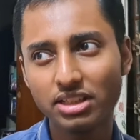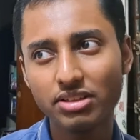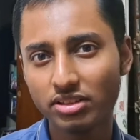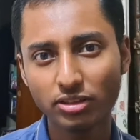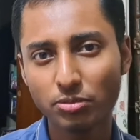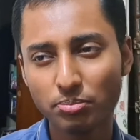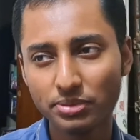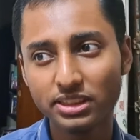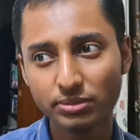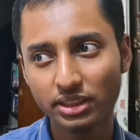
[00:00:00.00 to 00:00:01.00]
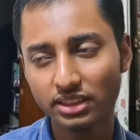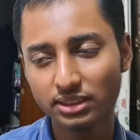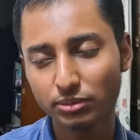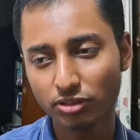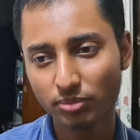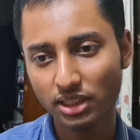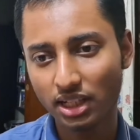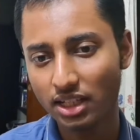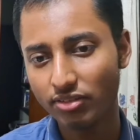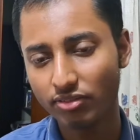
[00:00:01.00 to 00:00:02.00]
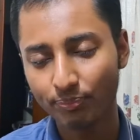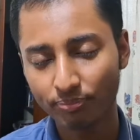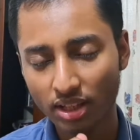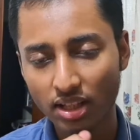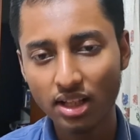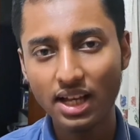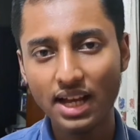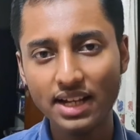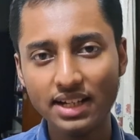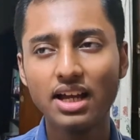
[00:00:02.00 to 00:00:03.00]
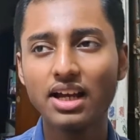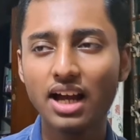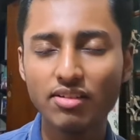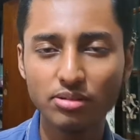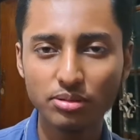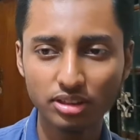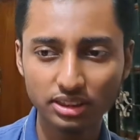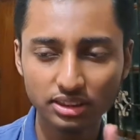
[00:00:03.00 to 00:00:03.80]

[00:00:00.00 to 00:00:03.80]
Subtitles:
one of the best math exams of my life. And I will be honest,